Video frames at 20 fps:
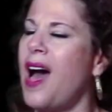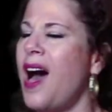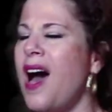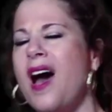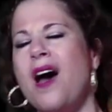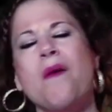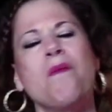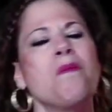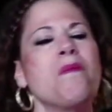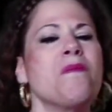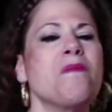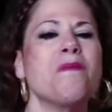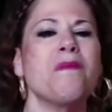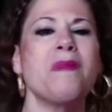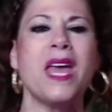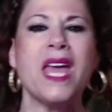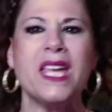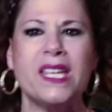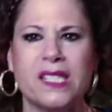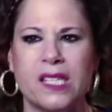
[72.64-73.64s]

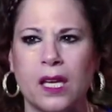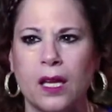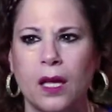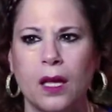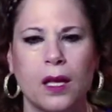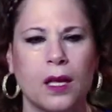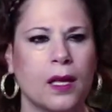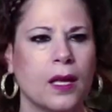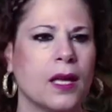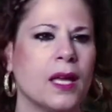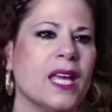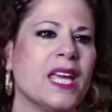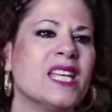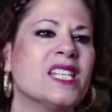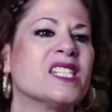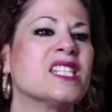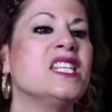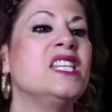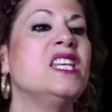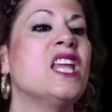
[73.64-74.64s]
amazing.
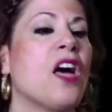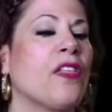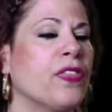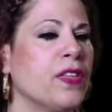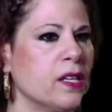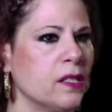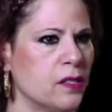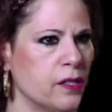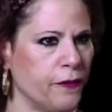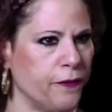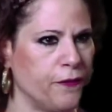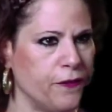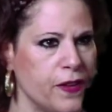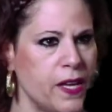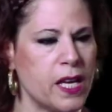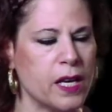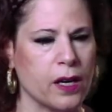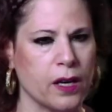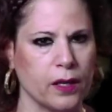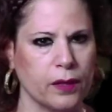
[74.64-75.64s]
It's nothing to
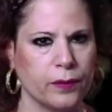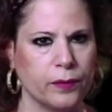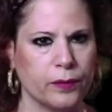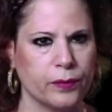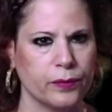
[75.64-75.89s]
fear.